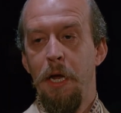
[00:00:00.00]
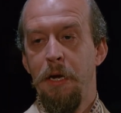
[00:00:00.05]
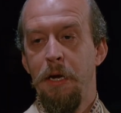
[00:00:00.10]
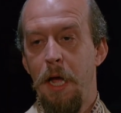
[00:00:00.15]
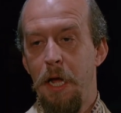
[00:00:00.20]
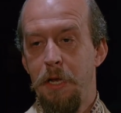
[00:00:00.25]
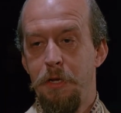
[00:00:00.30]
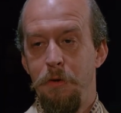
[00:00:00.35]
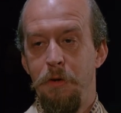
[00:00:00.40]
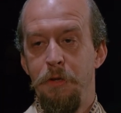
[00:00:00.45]
can
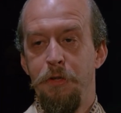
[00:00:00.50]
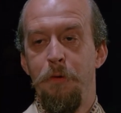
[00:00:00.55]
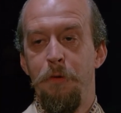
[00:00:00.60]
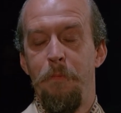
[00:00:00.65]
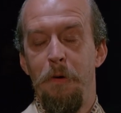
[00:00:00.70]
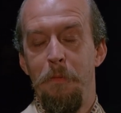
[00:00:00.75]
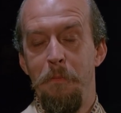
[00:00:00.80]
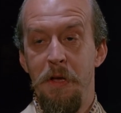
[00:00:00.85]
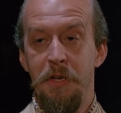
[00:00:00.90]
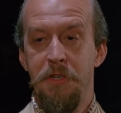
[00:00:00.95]
get you into
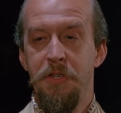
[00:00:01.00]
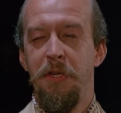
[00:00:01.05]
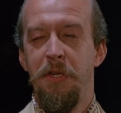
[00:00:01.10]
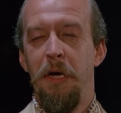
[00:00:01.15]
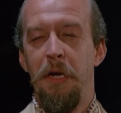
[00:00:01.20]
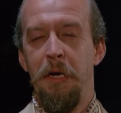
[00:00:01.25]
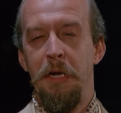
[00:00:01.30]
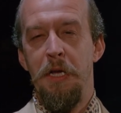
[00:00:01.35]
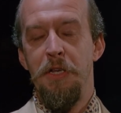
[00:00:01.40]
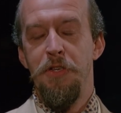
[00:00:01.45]

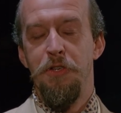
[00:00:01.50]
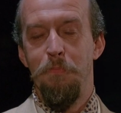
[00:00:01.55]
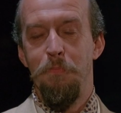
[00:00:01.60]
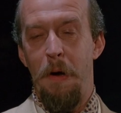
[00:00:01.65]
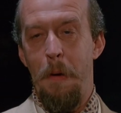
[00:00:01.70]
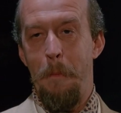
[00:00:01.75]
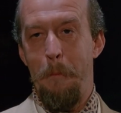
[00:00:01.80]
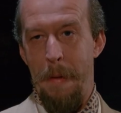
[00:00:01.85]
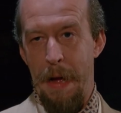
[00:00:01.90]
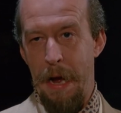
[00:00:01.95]
Parmistan is
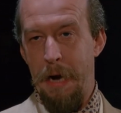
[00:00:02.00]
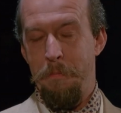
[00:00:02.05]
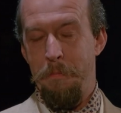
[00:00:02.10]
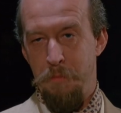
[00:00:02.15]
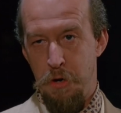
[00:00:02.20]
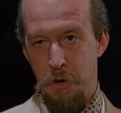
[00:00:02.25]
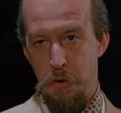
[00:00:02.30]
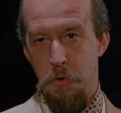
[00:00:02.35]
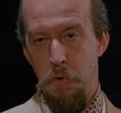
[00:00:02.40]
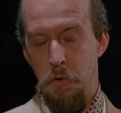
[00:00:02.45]
by pack
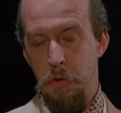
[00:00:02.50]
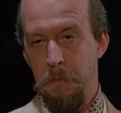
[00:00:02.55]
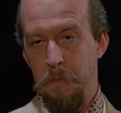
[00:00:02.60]
mule